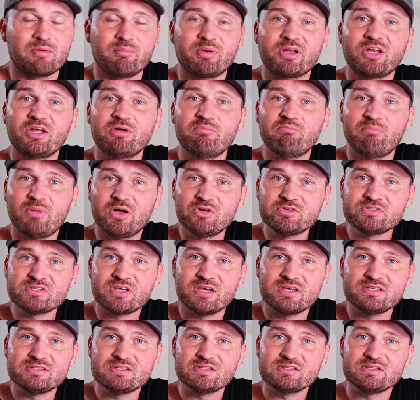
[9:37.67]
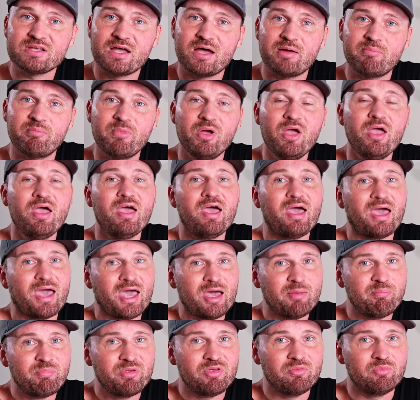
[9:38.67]
But in most cases, I'm
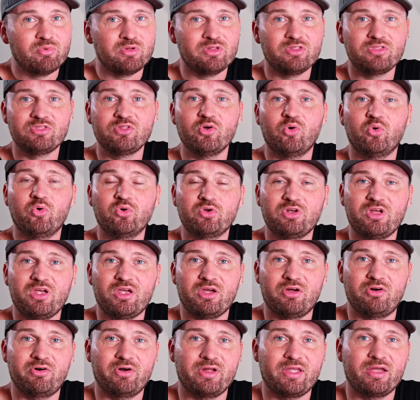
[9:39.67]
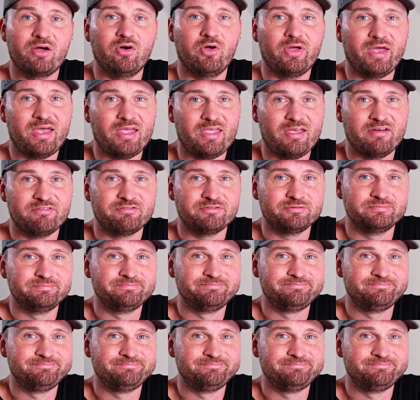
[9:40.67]
happy with the auto area A F.